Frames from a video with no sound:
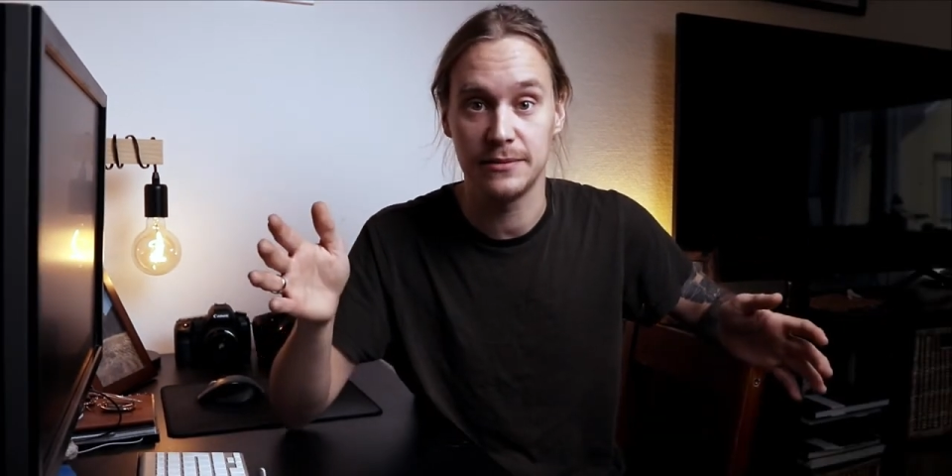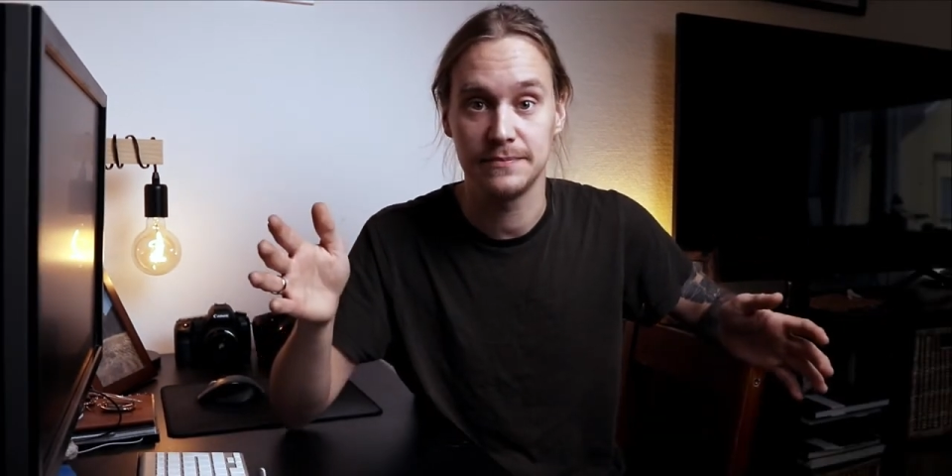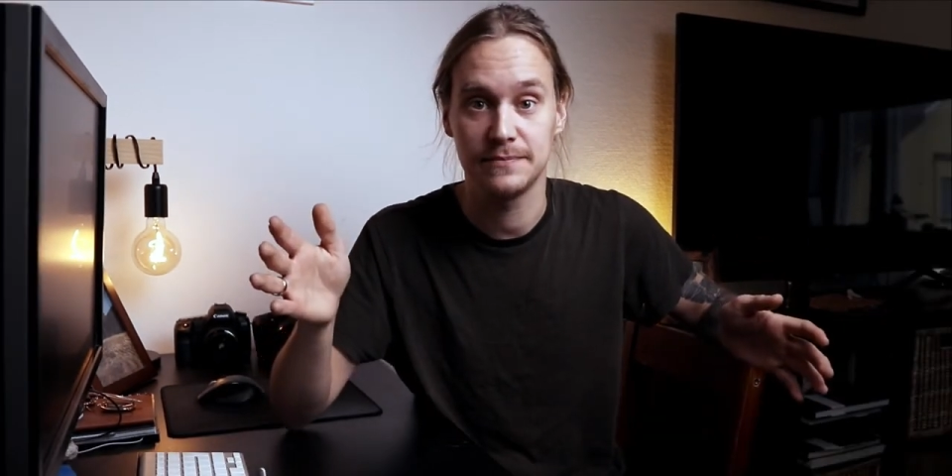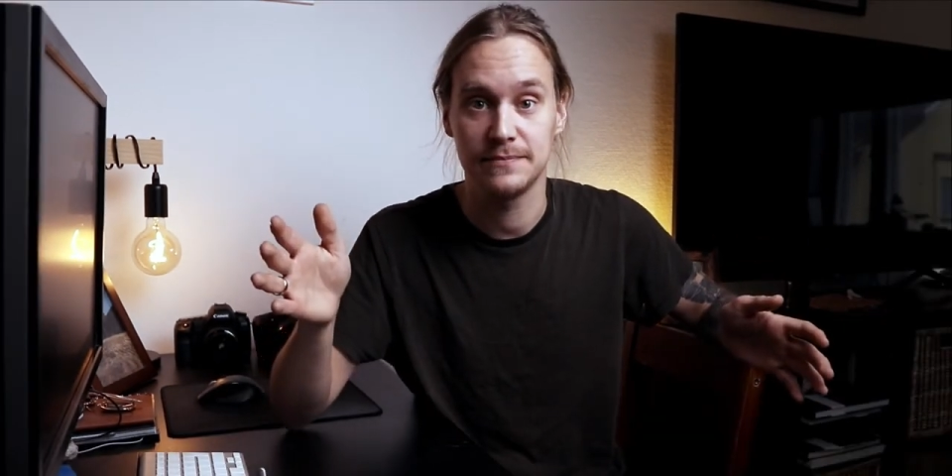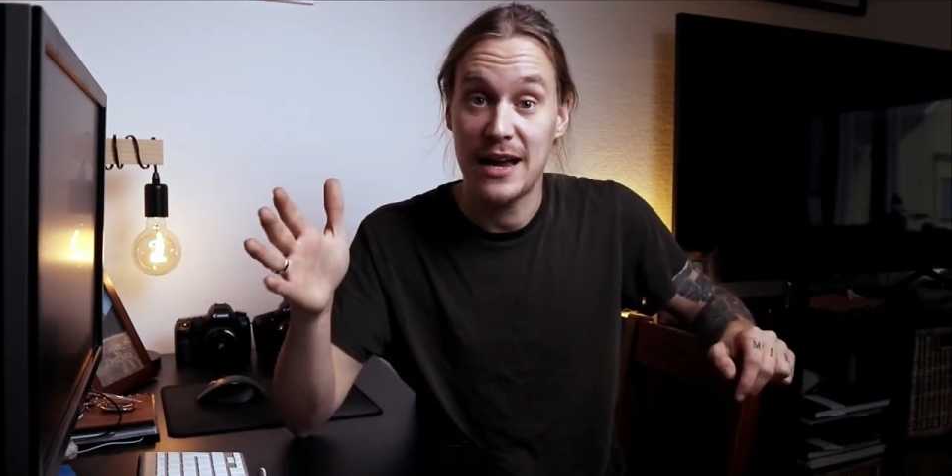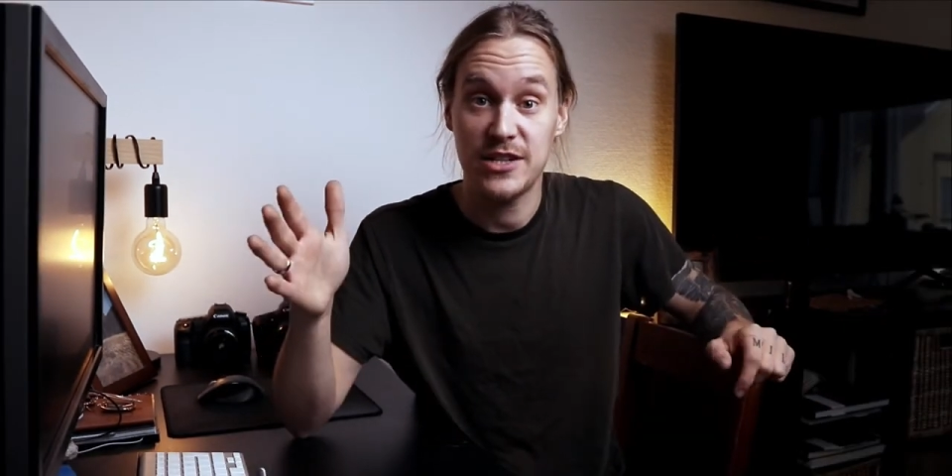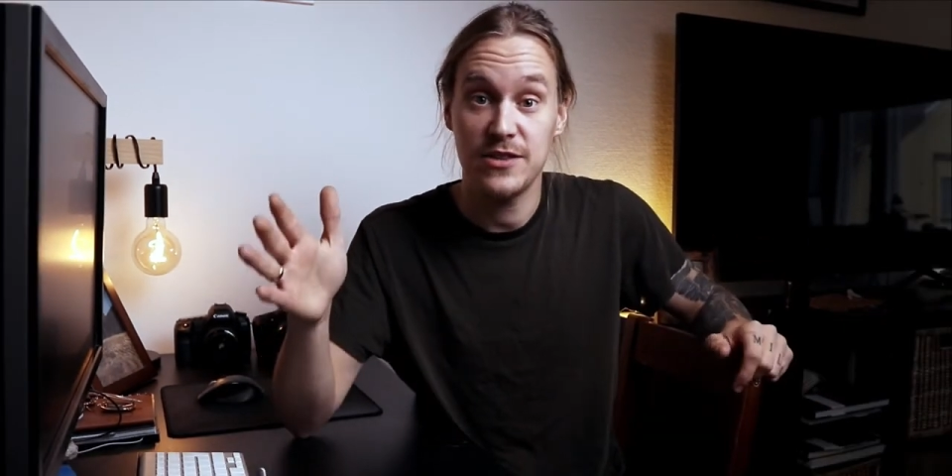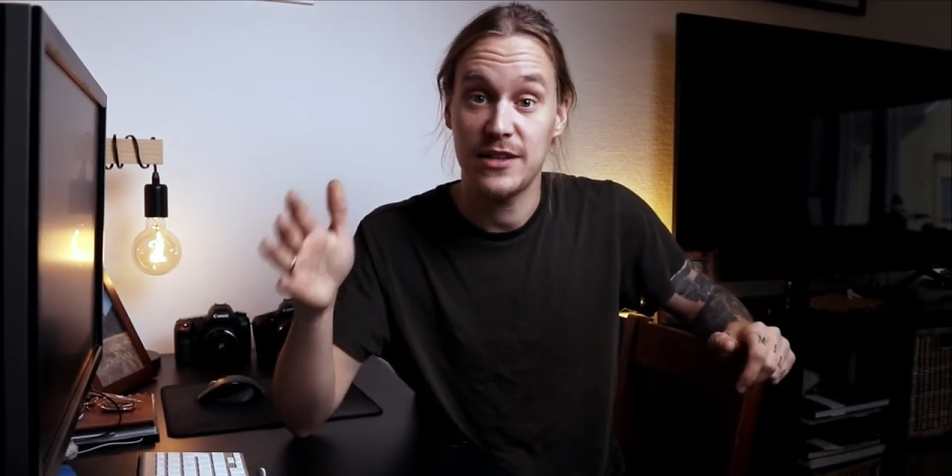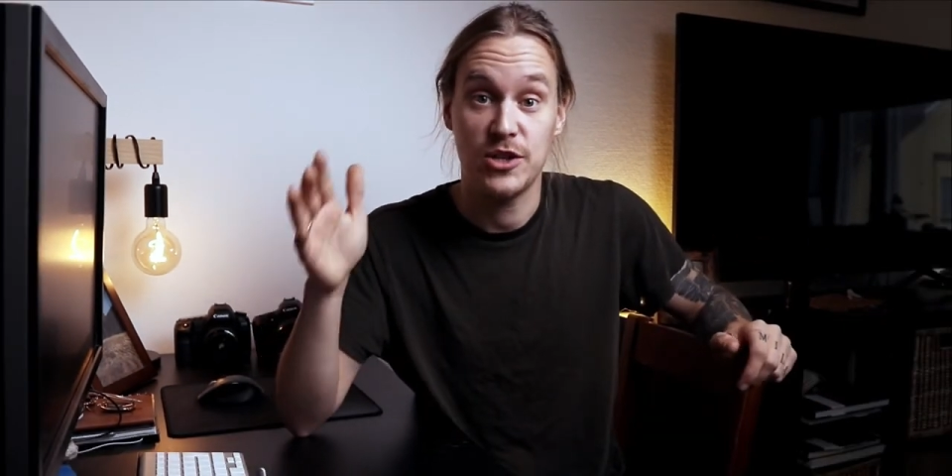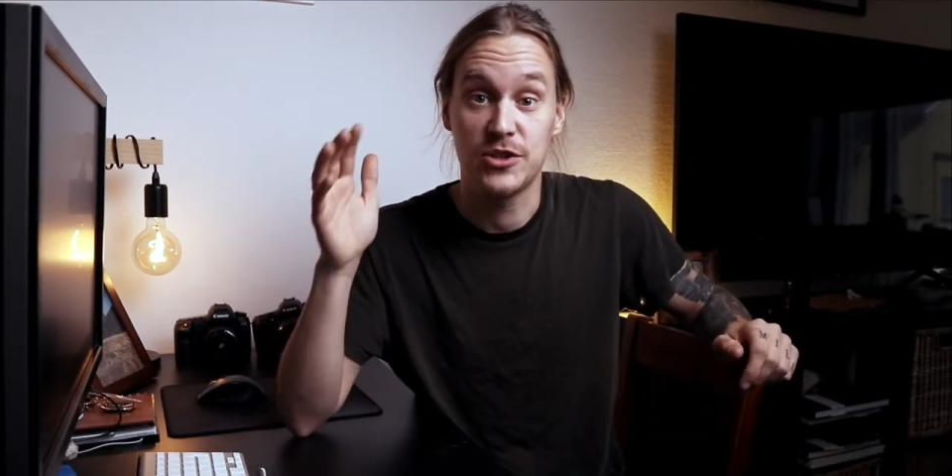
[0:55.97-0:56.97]
Just
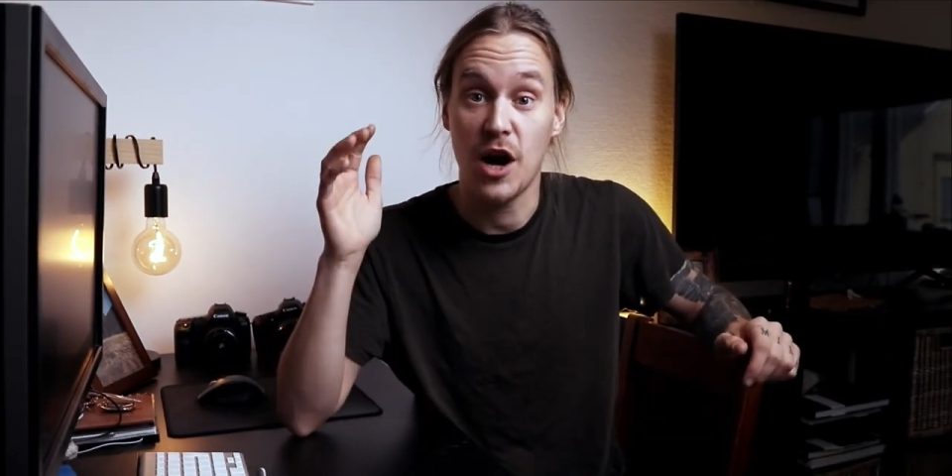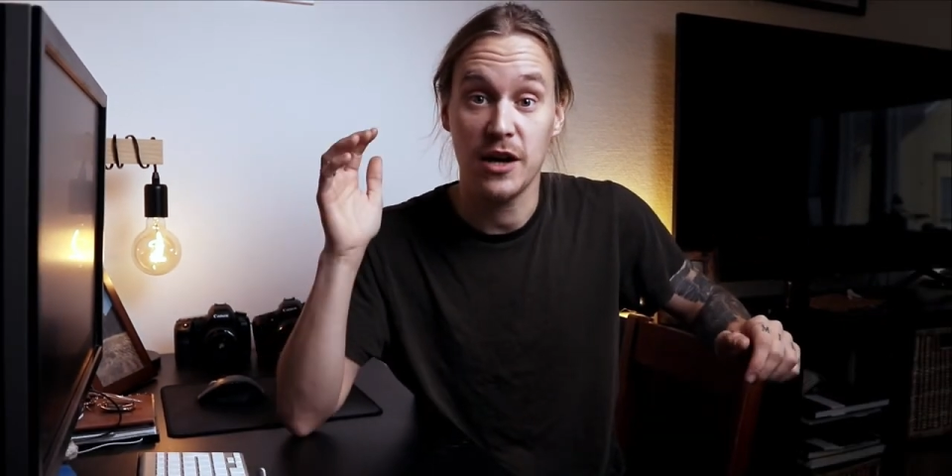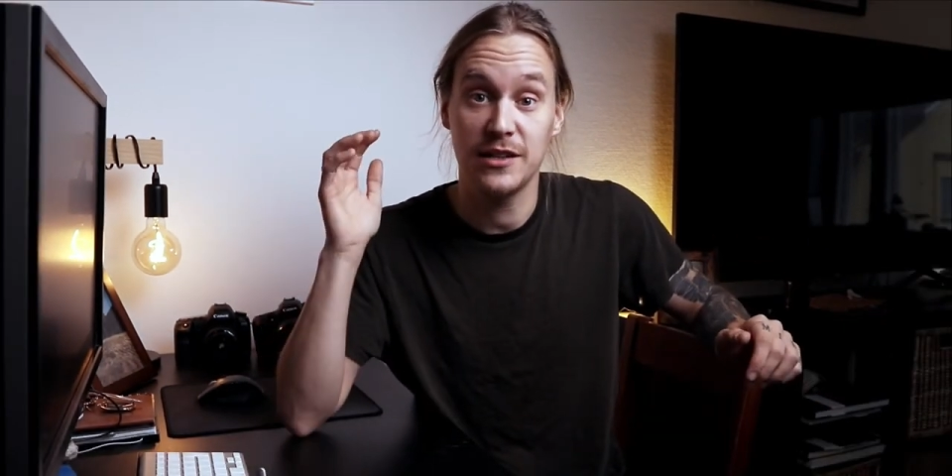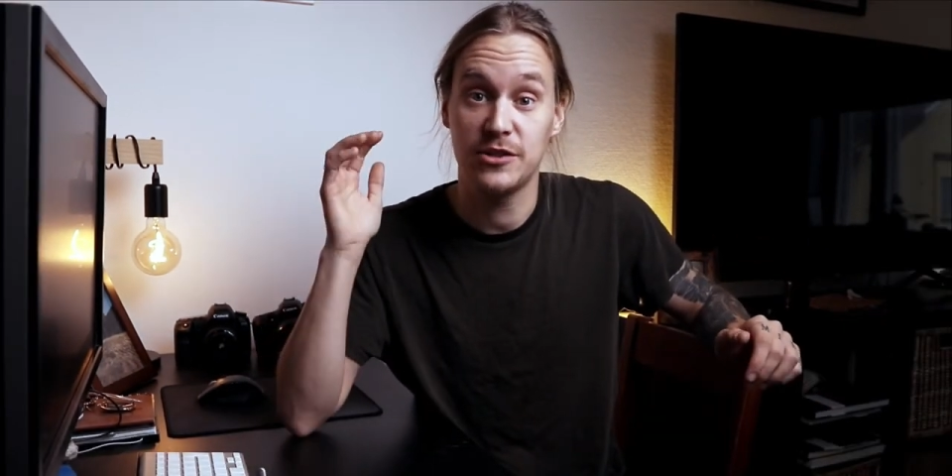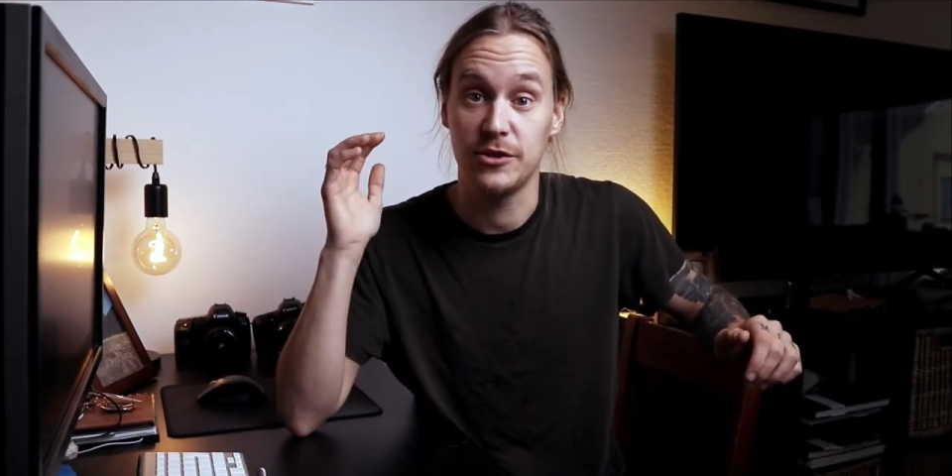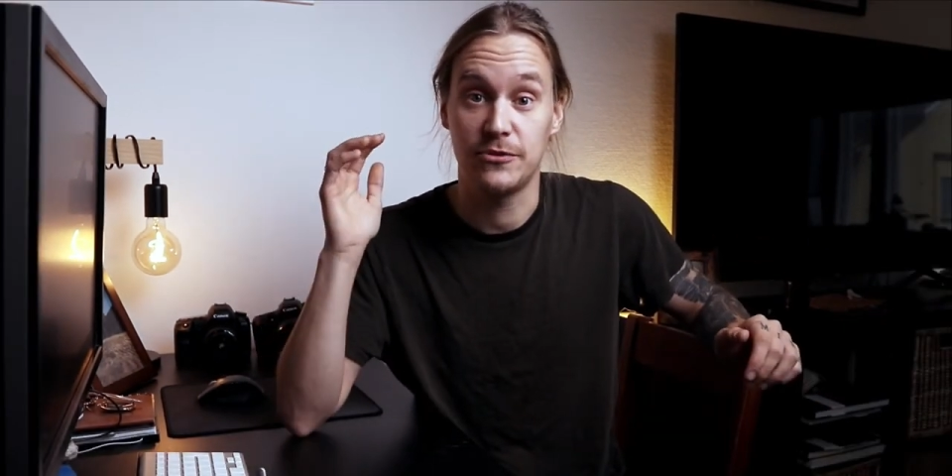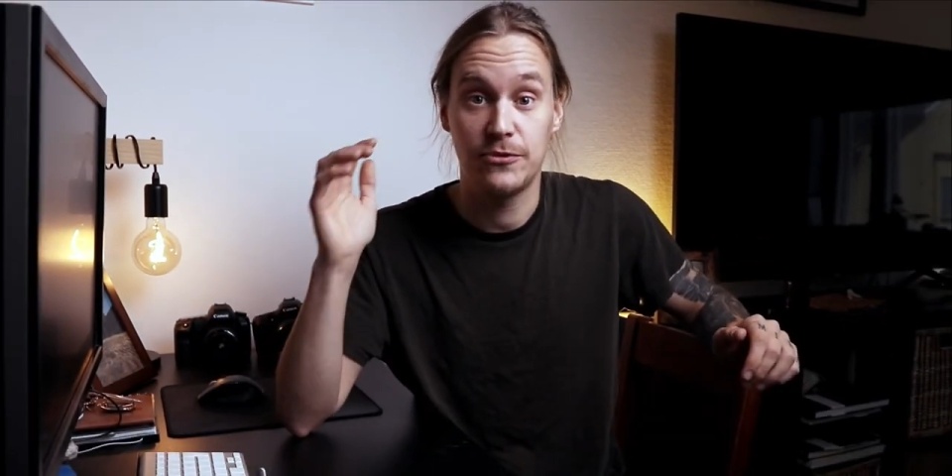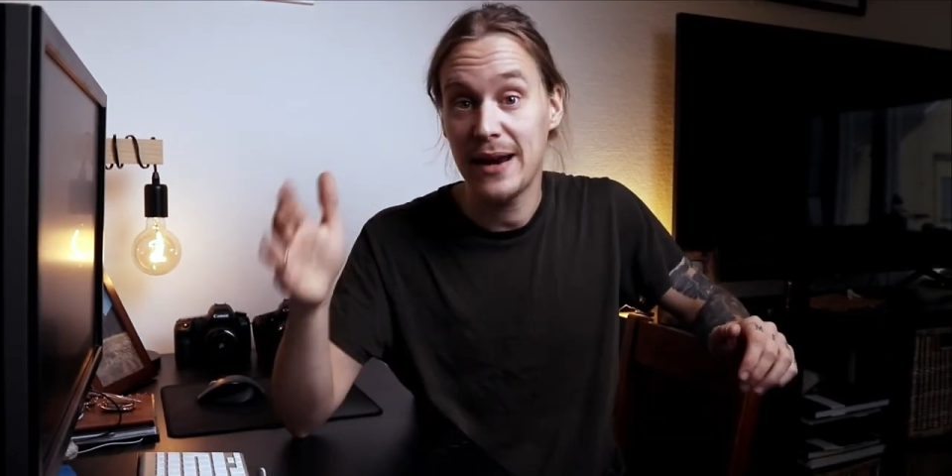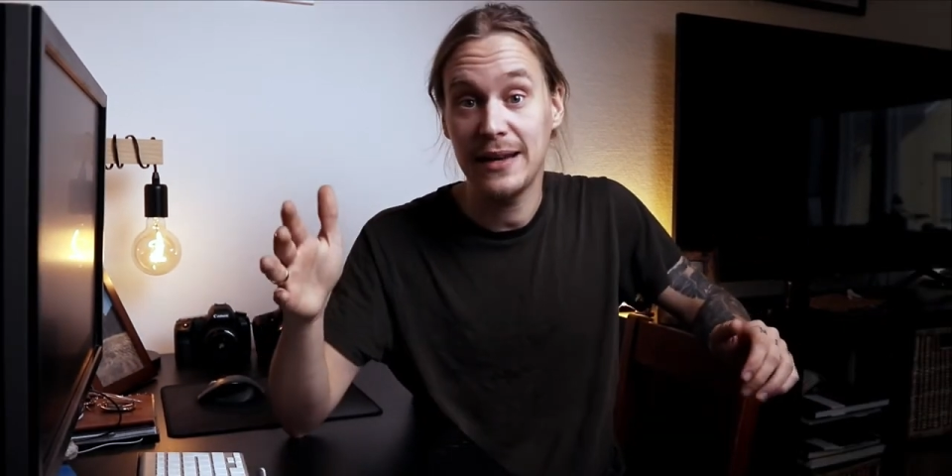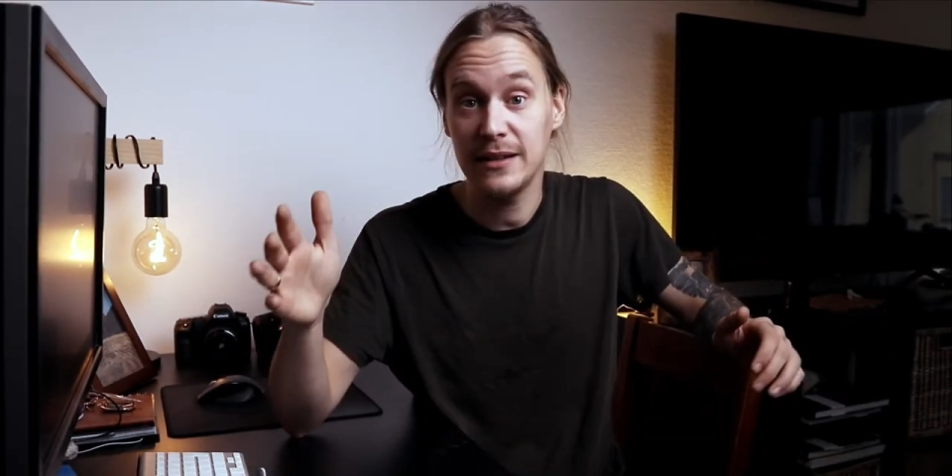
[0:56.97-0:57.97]
imagine that you're talking to your
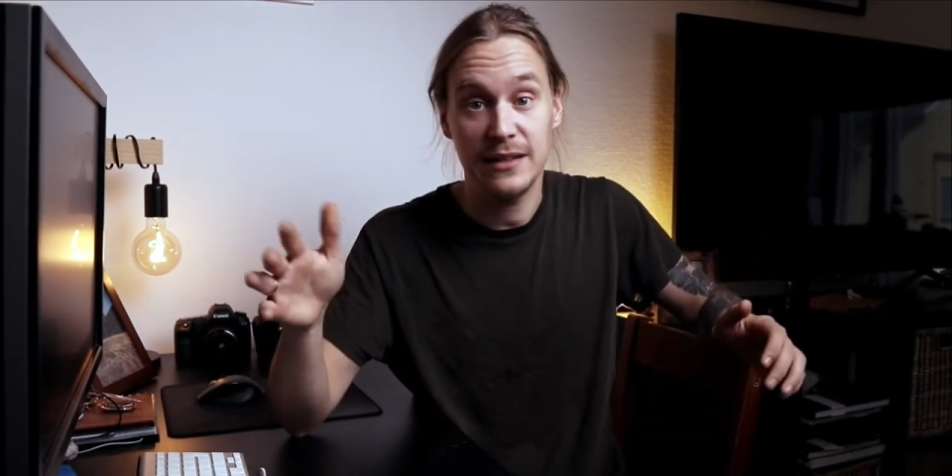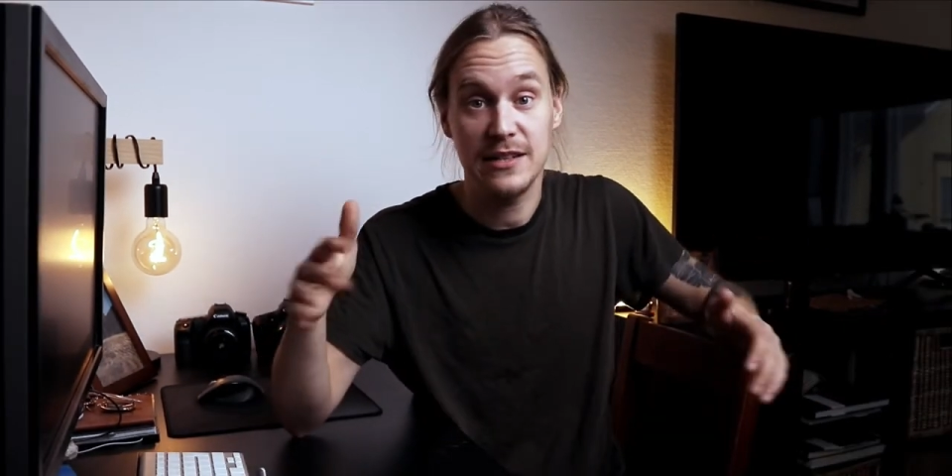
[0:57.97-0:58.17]
friend